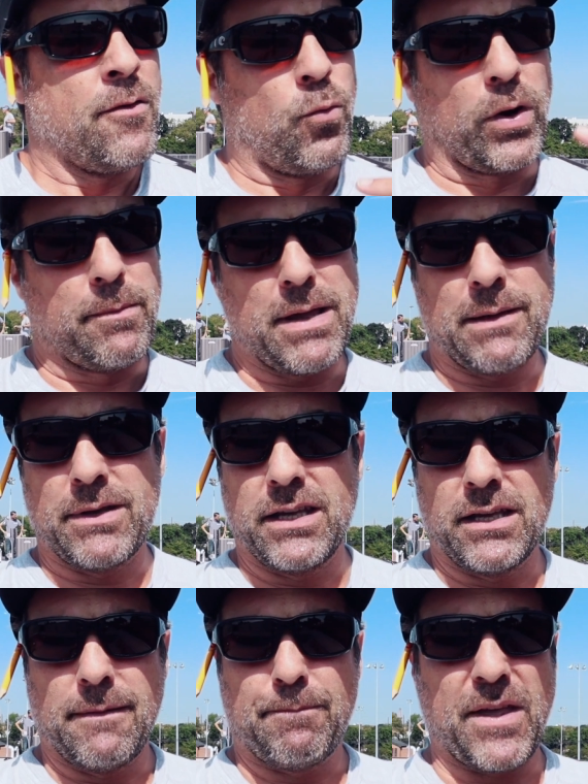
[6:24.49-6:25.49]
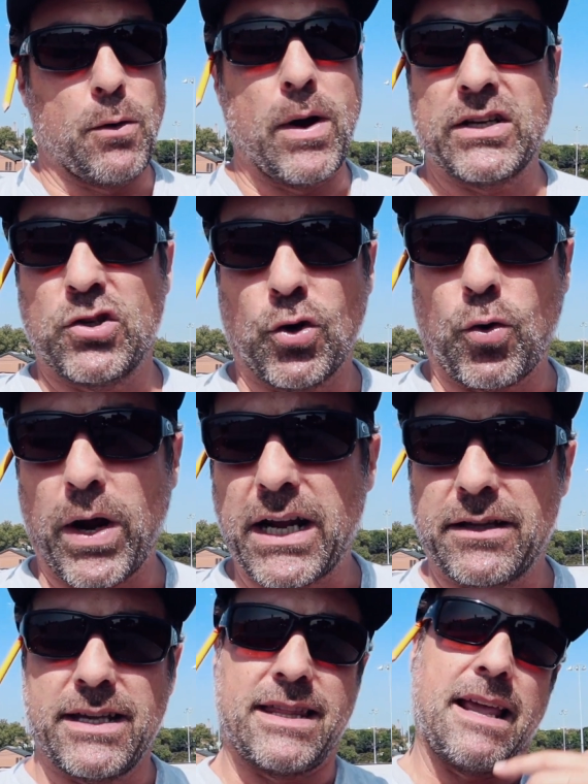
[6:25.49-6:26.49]
where maybe they went too
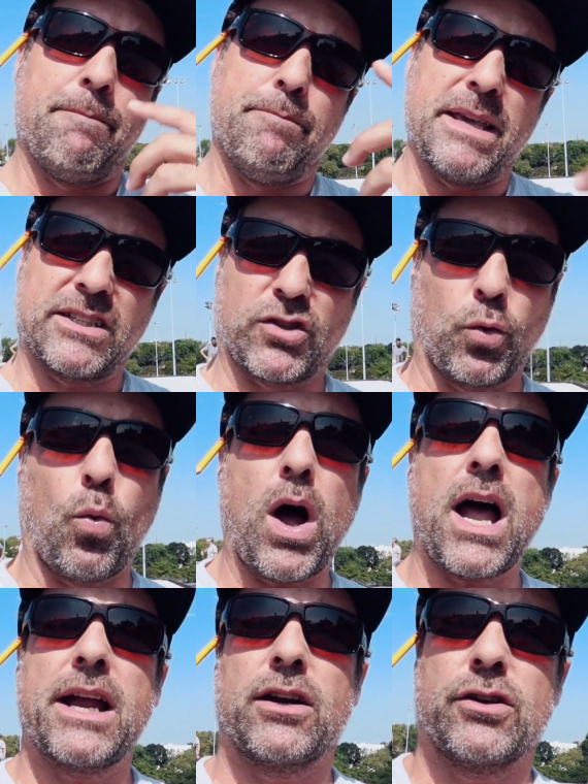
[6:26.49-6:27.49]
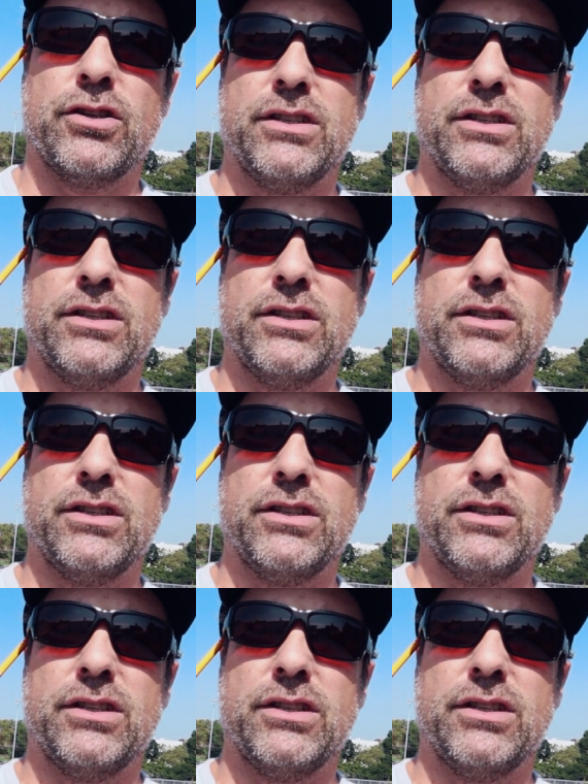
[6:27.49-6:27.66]
quickly, they missed a wire,